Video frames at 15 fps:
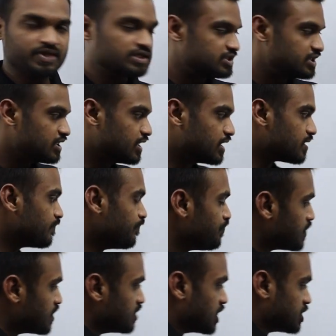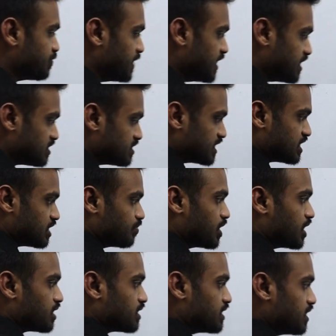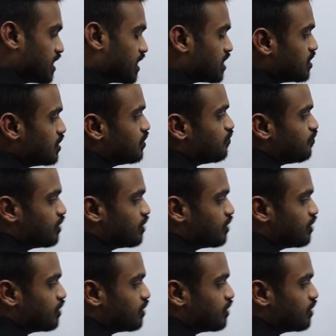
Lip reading: See here, the speed is nothing but here